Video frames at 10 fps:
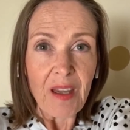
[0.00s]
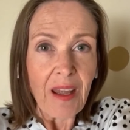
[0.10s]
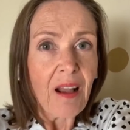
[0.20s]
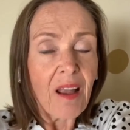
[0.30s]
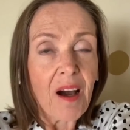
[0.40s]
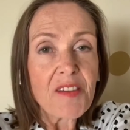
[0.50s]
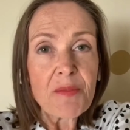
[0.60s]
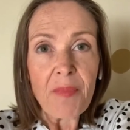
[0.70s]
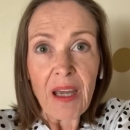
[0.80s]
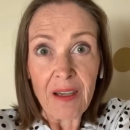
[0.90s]
And our
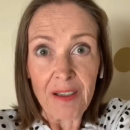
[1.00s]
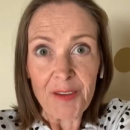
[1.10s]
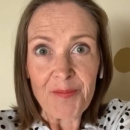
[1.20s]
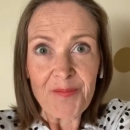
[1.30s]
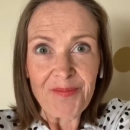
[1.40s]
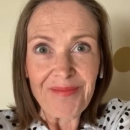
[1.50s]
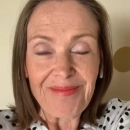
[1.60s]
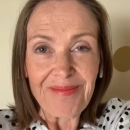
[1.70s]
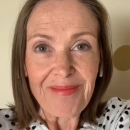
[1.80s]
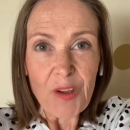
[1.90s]
lives matter.
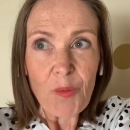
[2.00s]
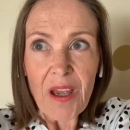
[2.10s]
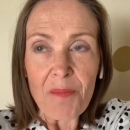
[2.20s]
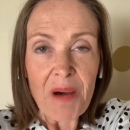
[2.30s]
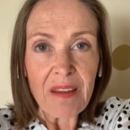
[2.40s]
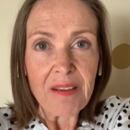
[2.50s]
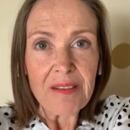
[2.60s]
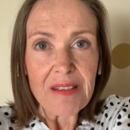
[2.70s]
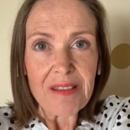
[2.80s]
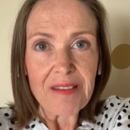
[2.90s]
We are
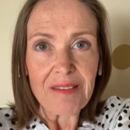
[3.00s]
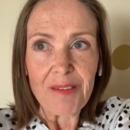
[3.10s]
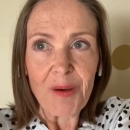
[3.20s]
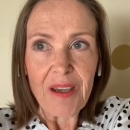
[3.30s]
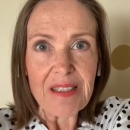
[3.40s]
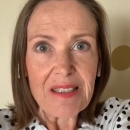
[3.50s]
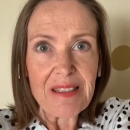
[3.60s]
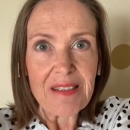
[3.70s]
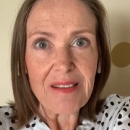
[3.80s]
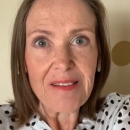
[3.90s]
mothers, we are
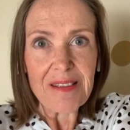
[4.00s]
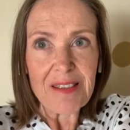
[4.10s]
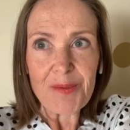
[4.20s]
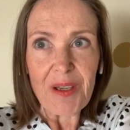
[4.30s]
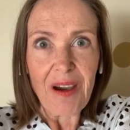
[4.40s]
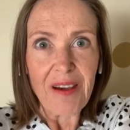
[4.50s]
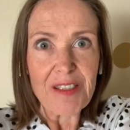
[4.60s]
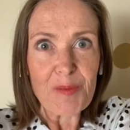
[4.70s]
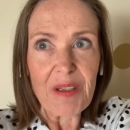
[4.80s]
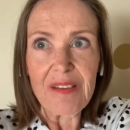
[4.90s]
sisters, we are
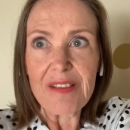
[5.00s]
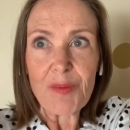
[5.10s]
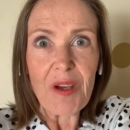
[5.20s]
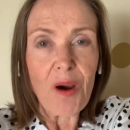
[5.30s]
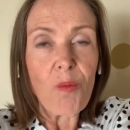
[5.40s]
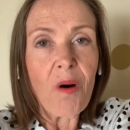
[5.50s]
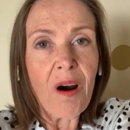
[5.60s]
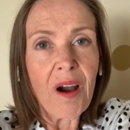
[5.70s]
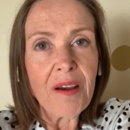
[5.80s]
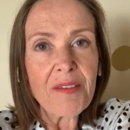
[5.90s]
husbands, we are
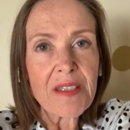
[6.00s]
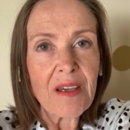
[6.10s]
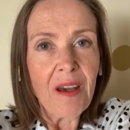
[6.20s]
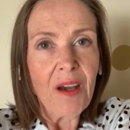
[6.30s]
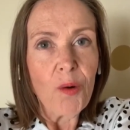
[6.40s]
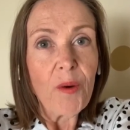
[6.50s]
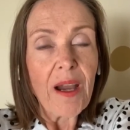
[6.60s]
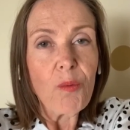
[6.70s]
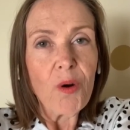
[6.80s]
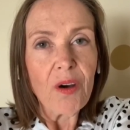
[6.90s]
wives, we
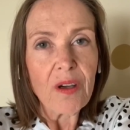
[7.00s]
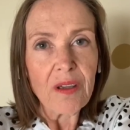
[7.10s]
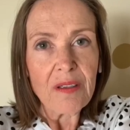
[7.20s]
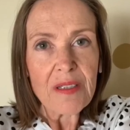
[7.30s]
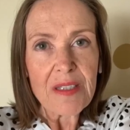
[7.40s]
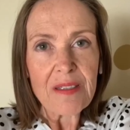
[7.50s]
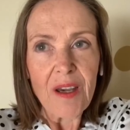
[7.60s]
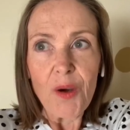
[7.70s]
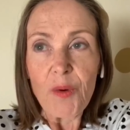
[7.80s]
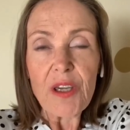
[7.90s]
are workers.
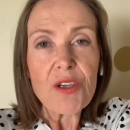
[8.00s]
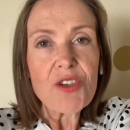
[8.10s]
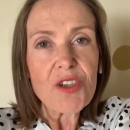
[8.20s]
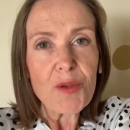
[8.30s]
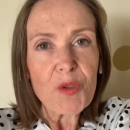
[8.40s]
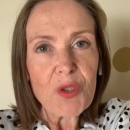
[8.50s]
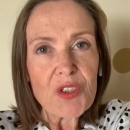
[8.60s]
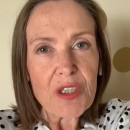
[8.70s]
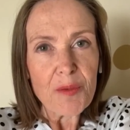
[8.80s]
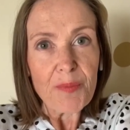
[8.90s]
We
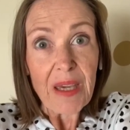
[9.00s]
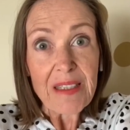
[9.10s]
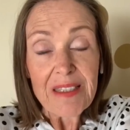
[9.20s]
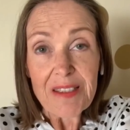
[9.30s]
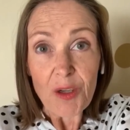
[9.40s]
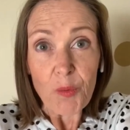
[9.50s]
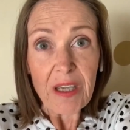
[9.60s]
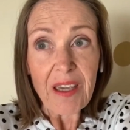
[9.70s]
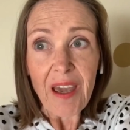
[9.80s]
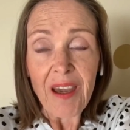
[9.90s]
contribute to the best that
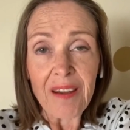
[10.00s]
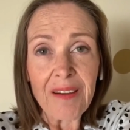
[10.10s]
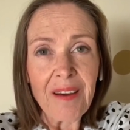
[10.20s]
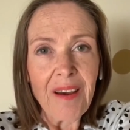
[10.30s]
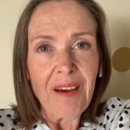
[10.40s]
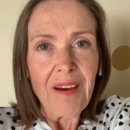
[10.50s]
we can.